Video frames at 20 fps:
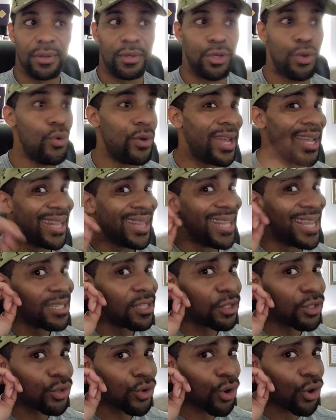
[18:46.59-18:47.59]
You can
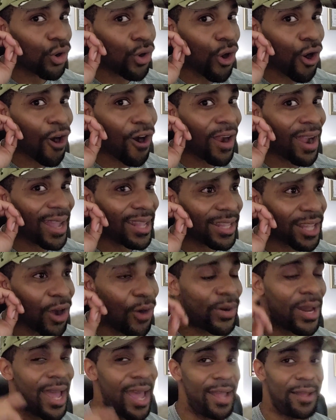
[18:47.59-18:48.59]
listen to a car and
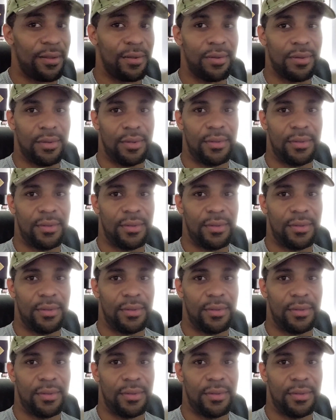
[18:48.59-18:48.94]
know that.